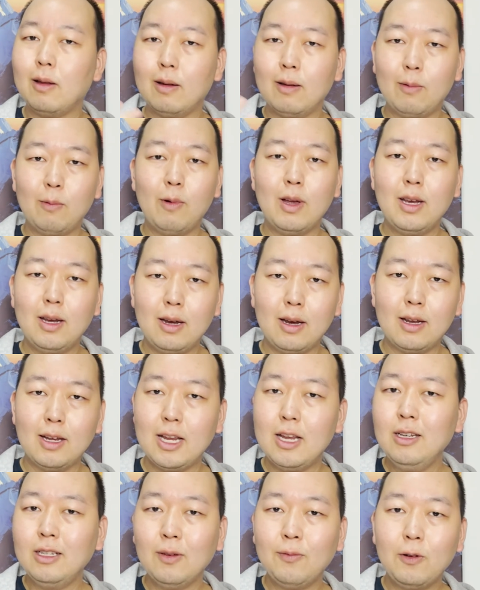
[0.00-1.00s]
when the
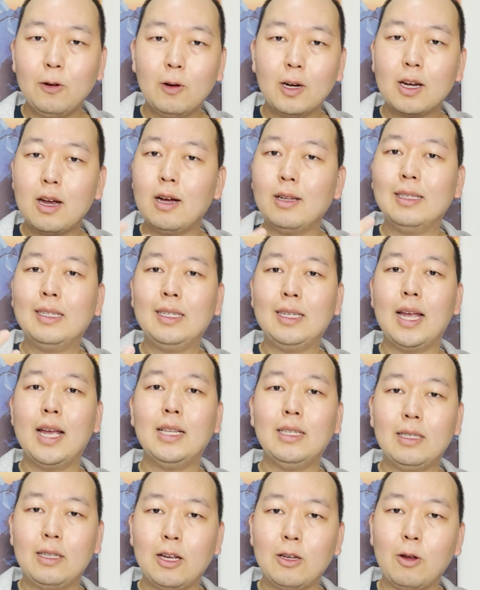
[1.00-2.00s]
interviewer can't
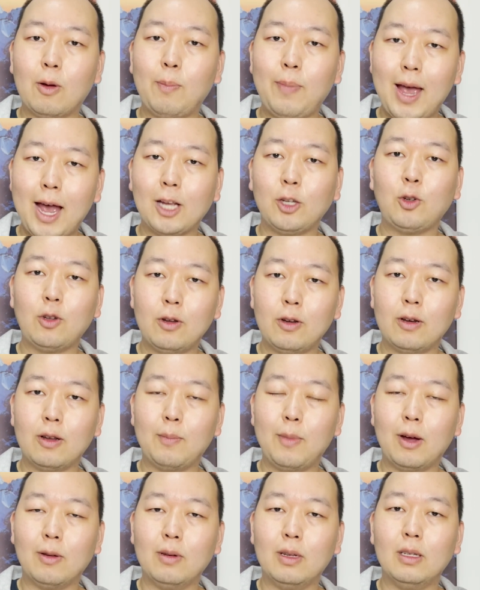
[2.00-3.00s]
sense that you're passionate
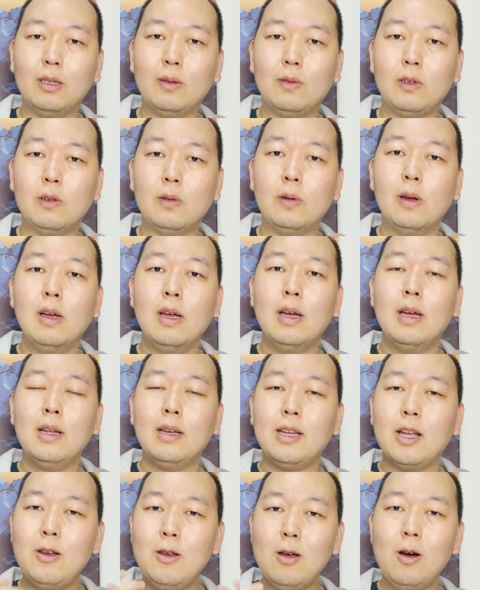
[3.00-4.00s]
about this field,
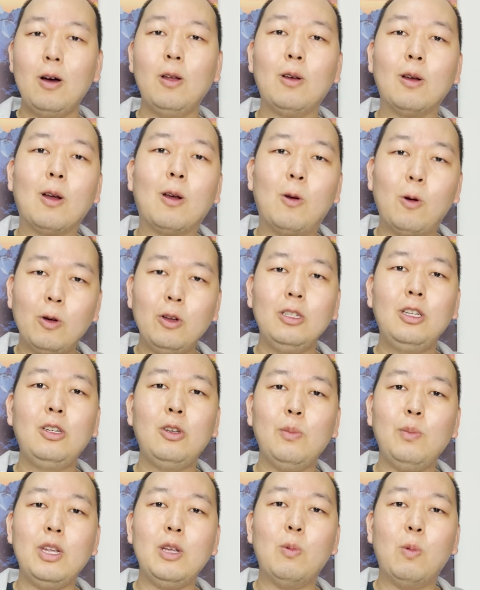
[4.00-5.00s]
they're not going to
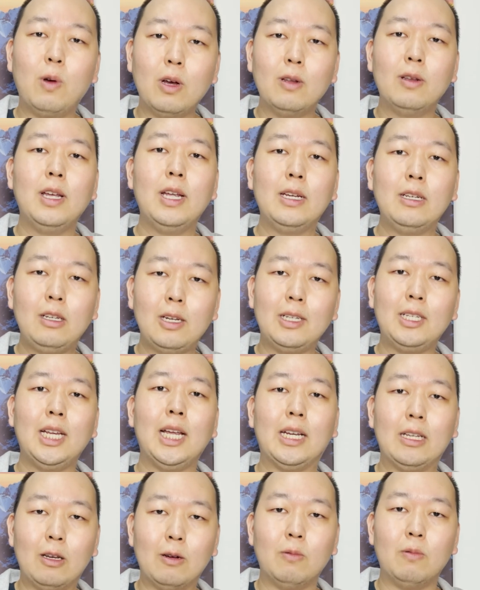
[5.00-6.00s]
be willing to
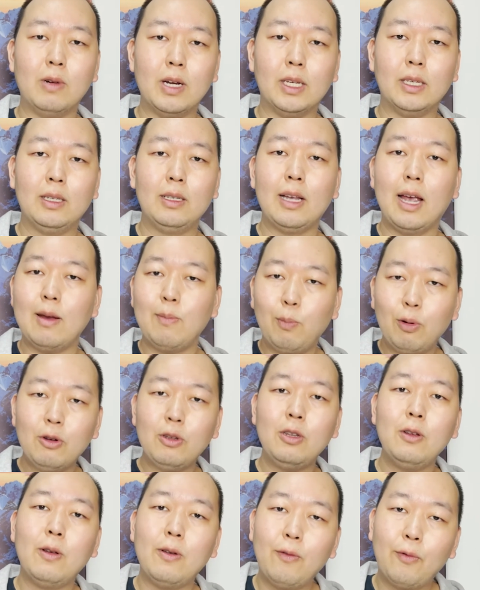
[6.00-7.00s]
take the risk and put
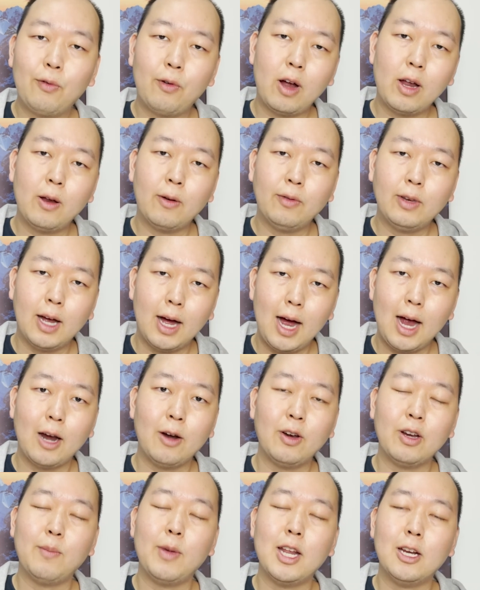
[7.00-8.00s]
you in front of the
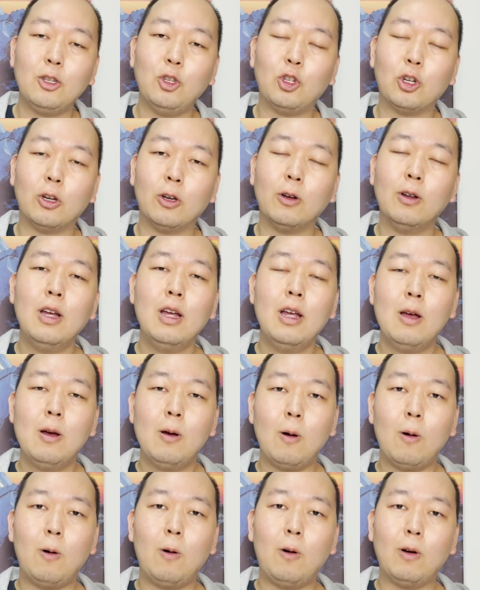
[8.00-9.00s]
hiring manager
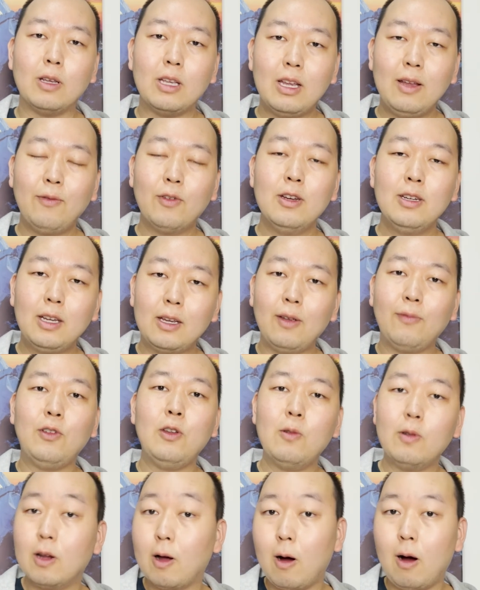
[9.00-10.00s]
or even give
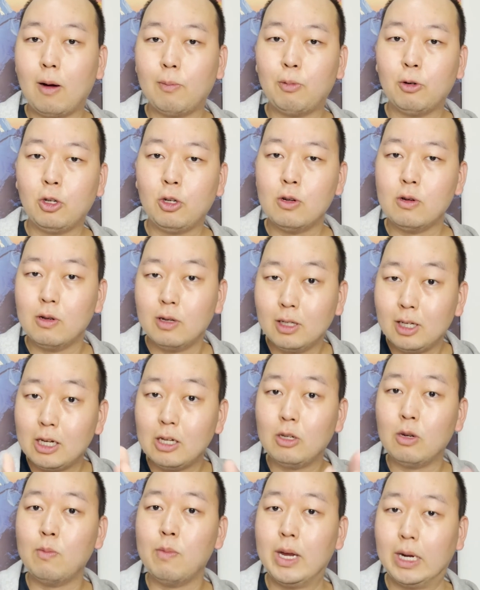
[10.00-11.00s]
you the opportunity
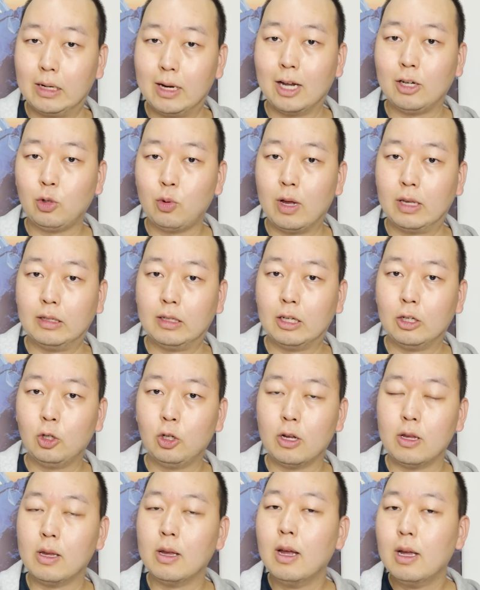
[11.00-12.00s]
to make that
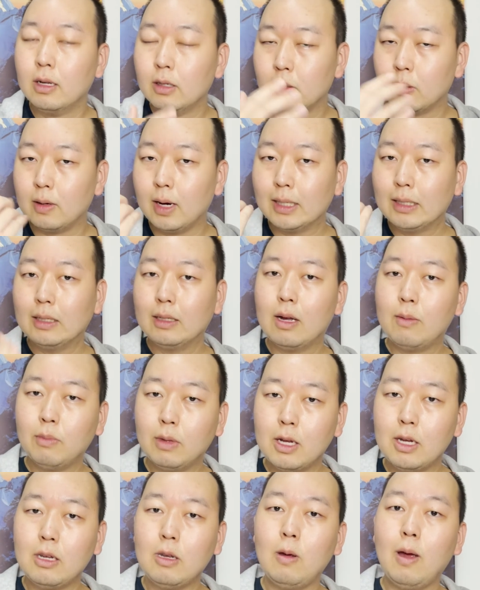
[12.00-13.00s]
transition. So that's
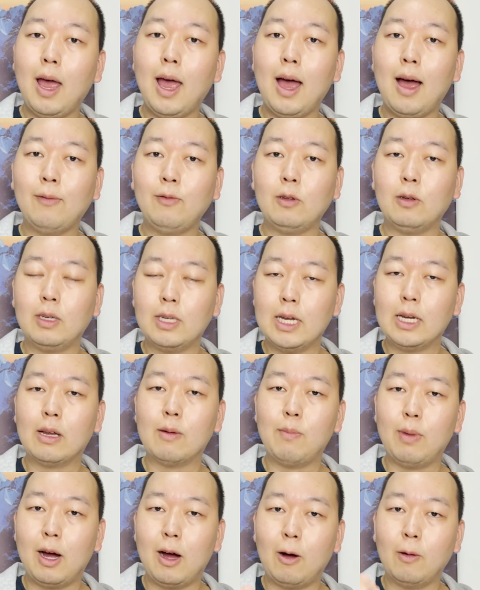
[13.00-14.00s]
something you have to think
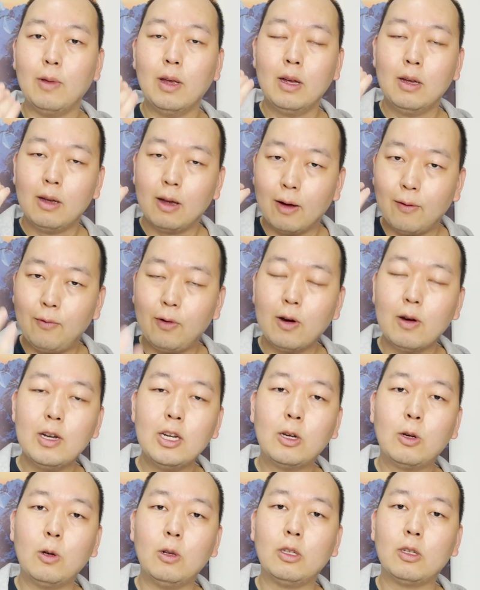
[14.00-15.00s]
about, a very
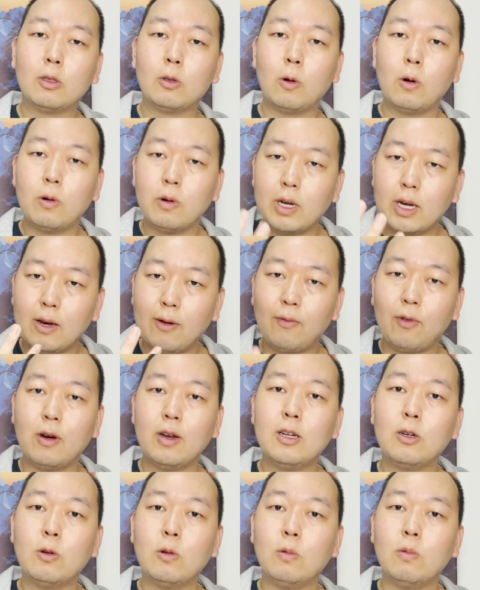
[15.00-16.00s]
good story and a very
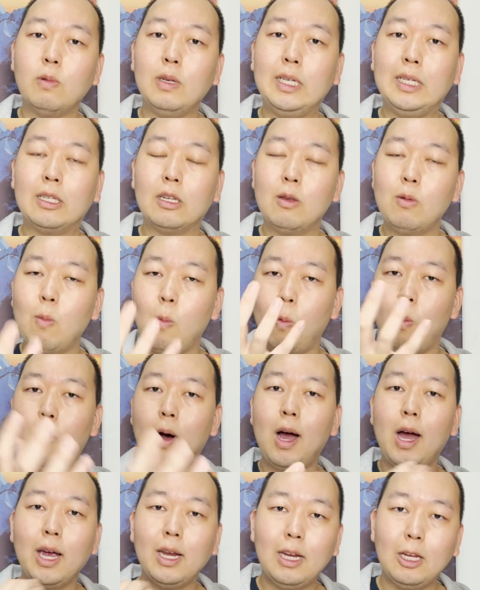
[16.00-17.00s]
good reason
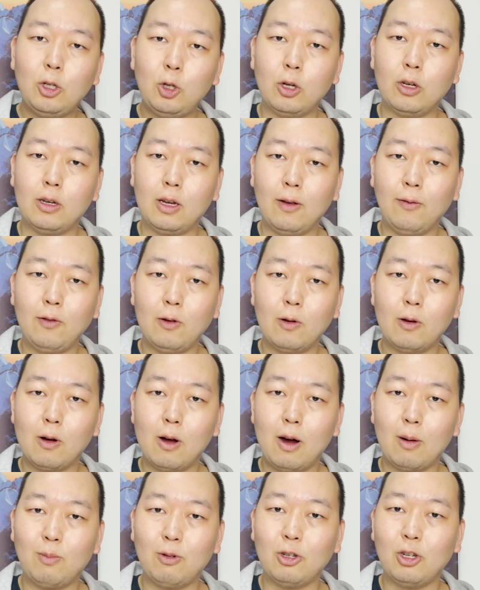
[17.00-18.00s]
why they should give you the
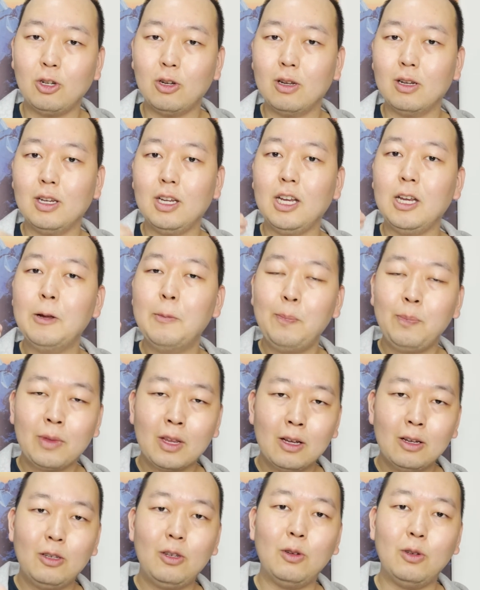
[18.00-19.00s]
opportunity
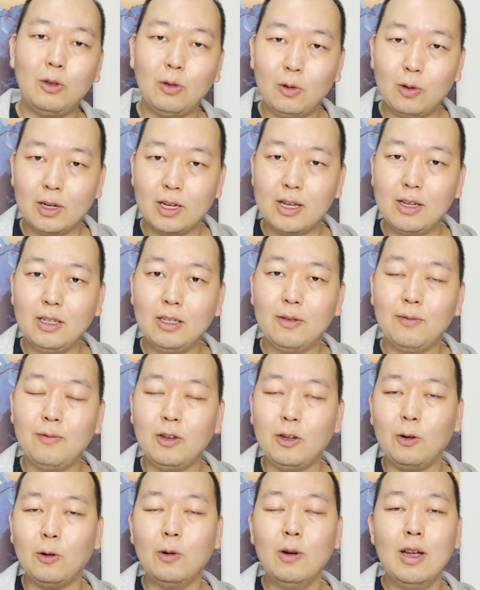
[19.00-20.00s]
to do the
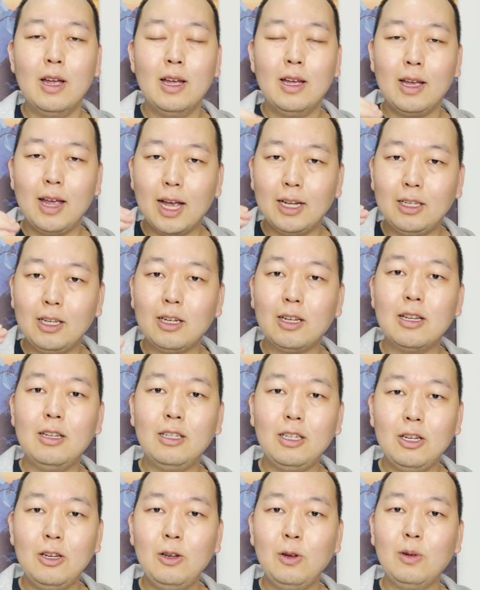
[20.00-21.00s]
interview and to
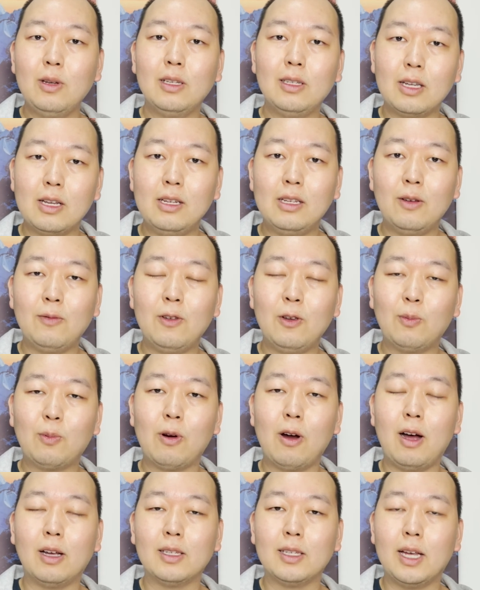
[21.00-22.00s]
continue this interview
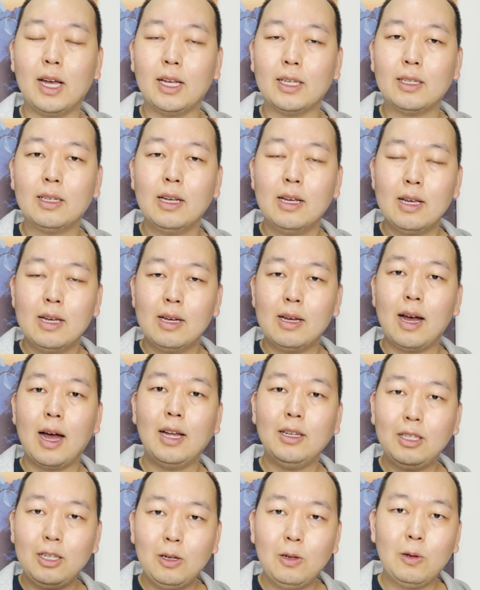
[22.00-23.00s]
process
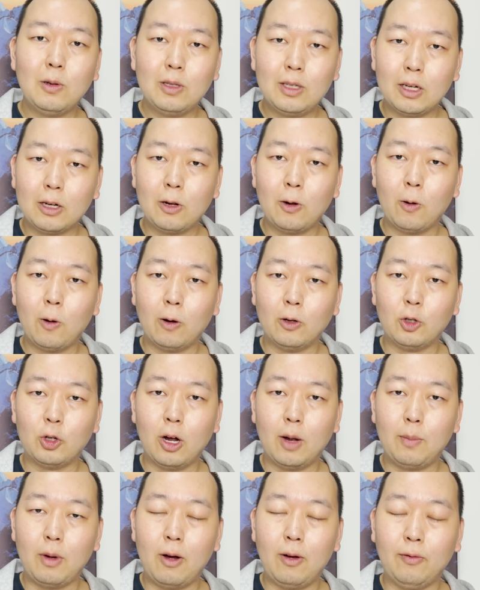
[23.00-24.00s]
until you secure a
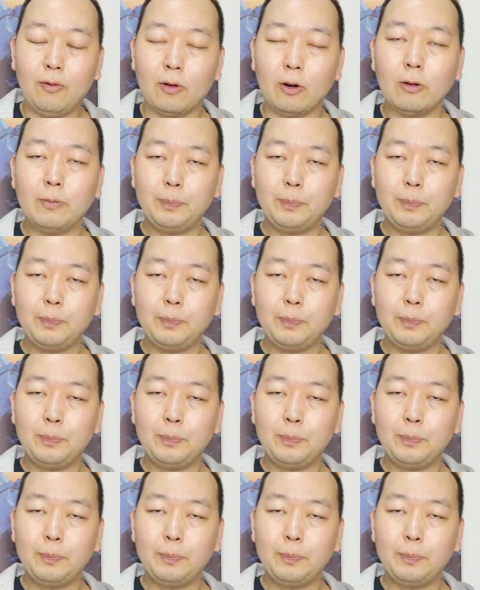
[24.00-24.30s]
job offer.